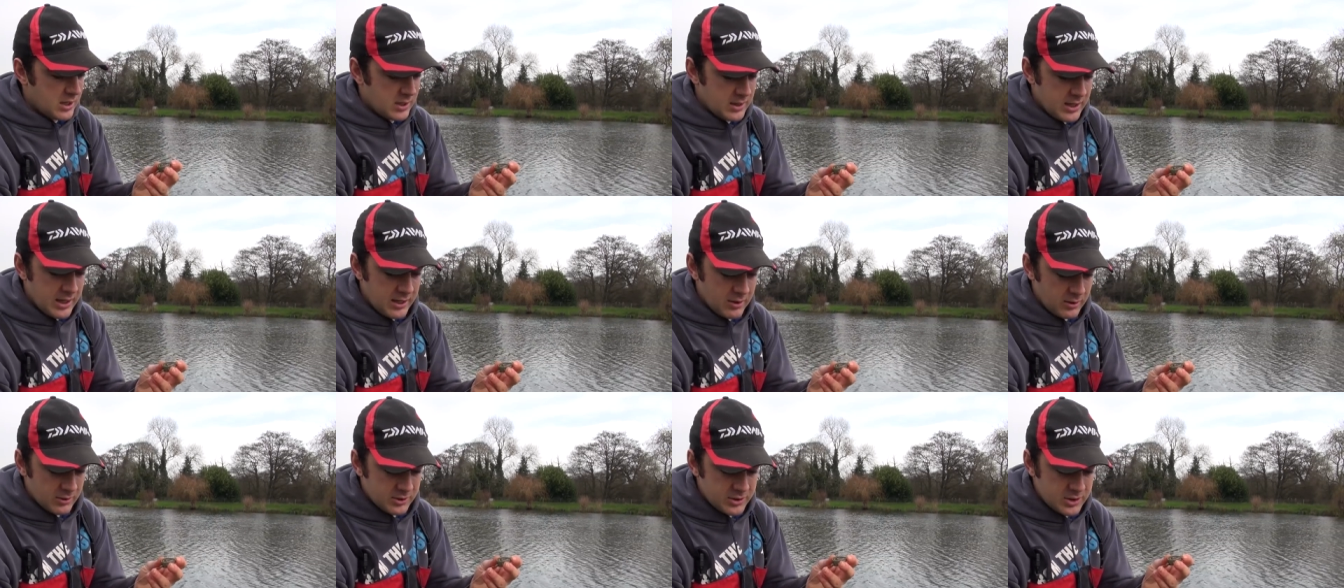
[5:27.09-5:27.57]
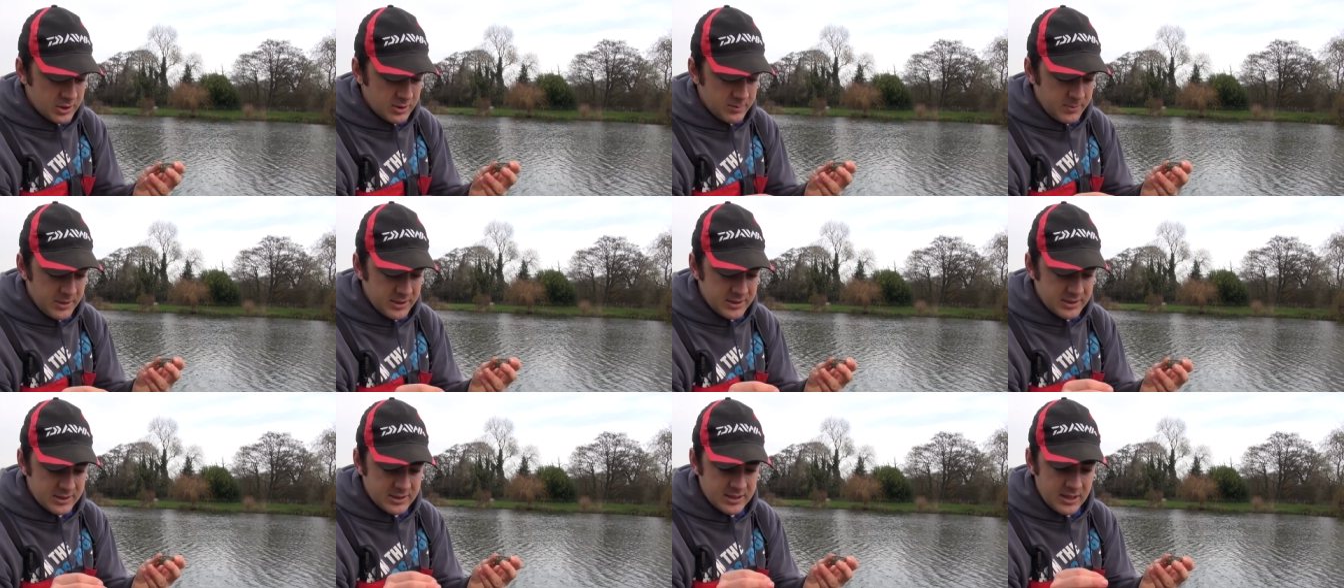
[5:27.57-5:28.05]
Then onto the
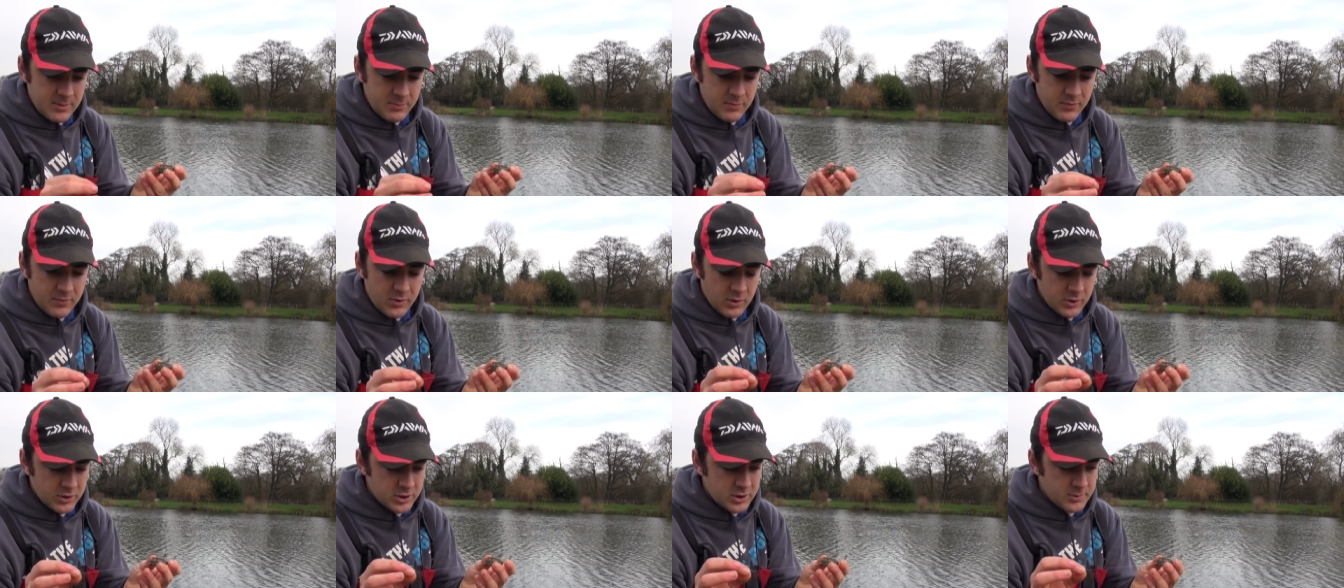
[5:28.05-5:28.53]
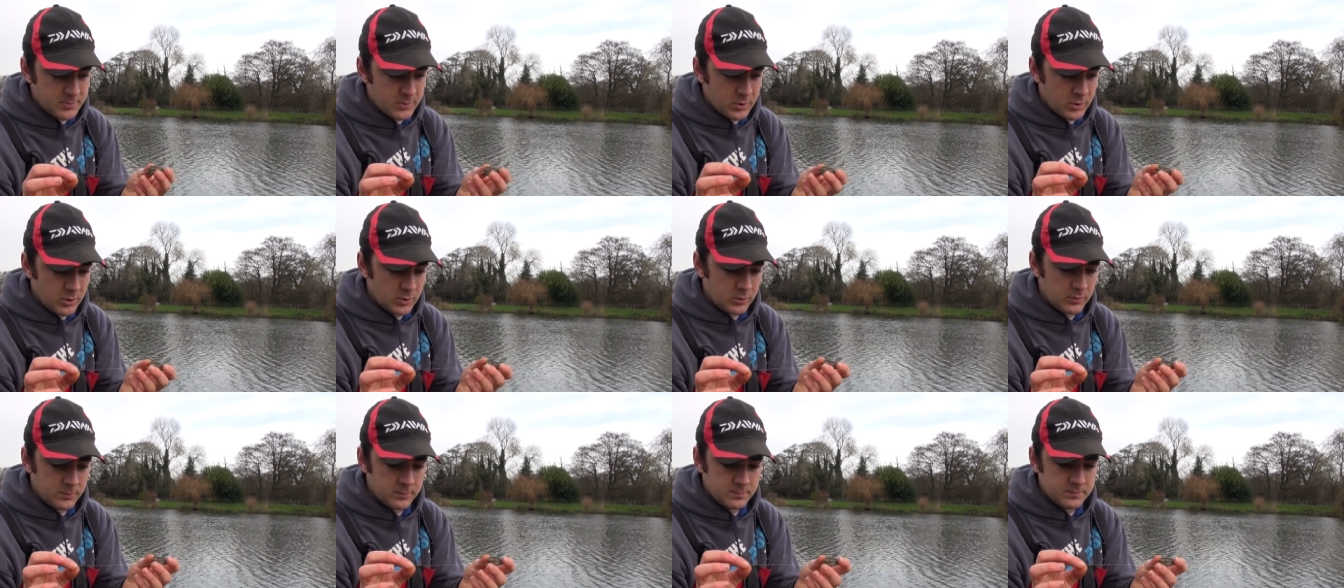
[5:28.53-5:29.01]
business end, we've got a
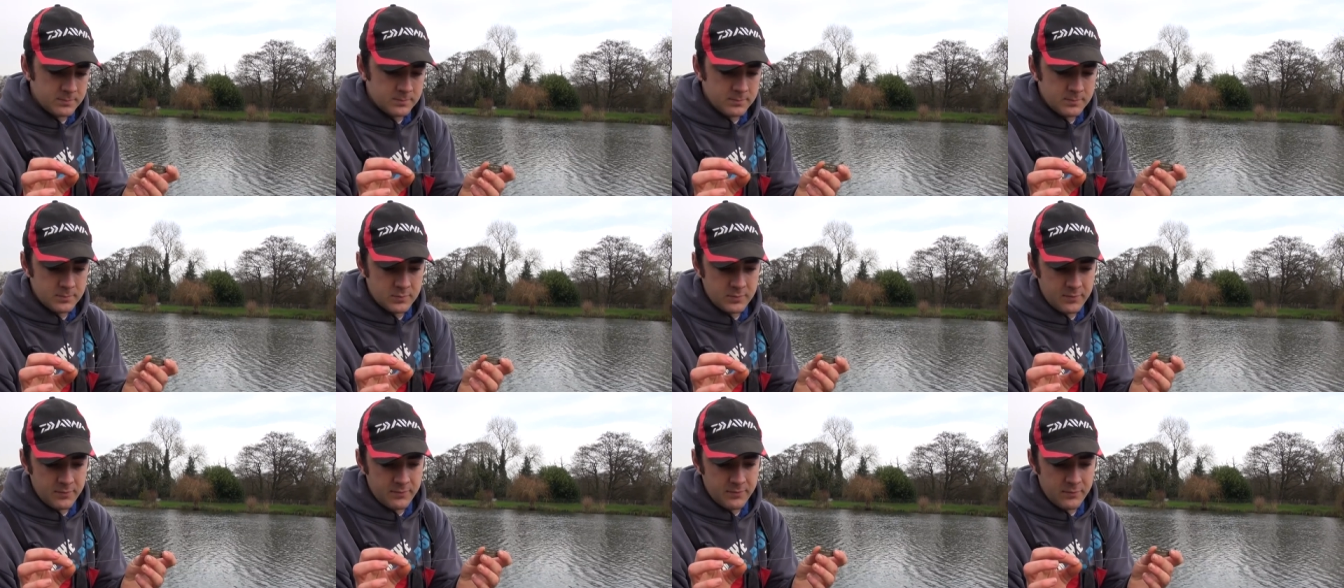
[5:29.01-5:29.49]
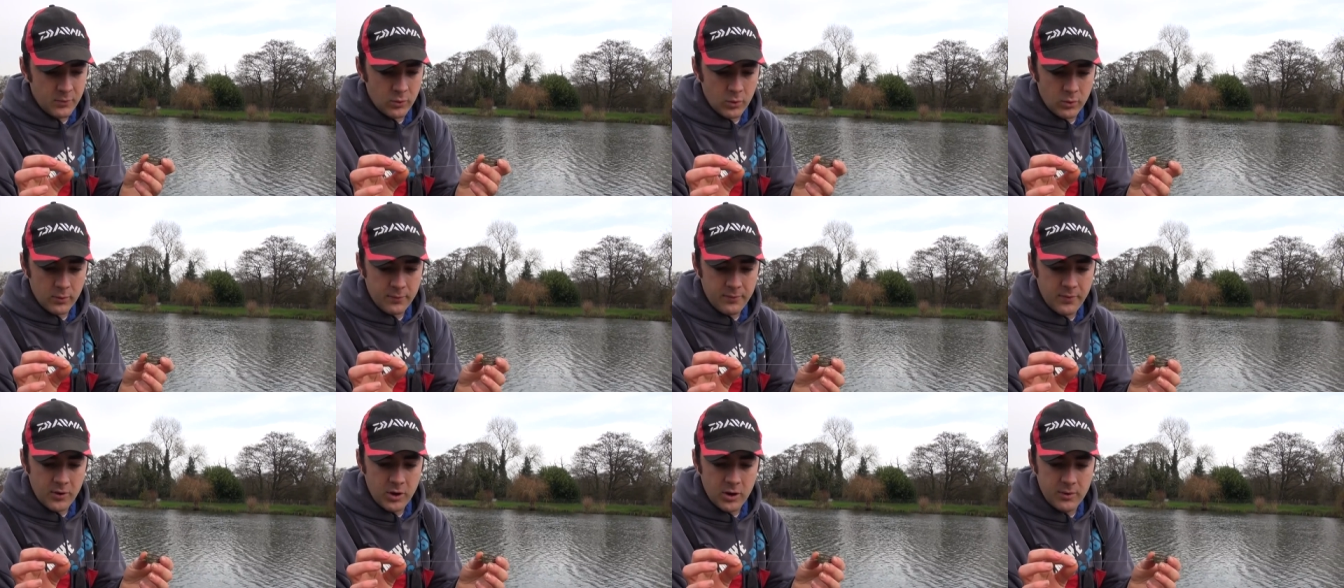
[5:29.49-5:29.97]
small
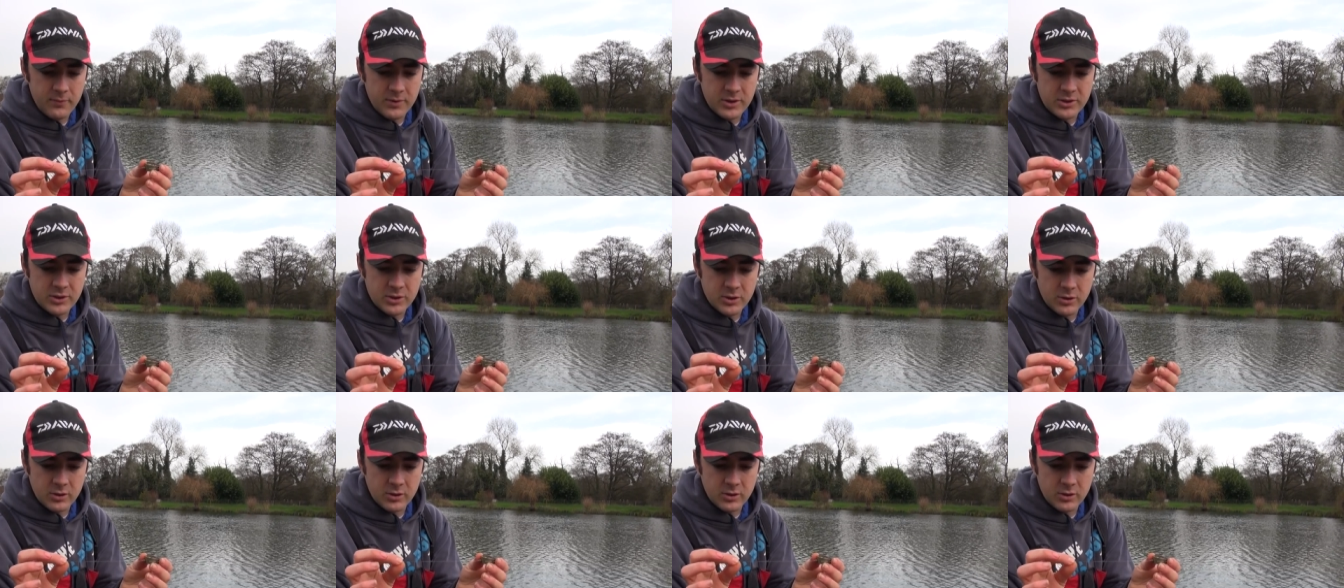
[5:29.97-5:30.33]
4-5 inch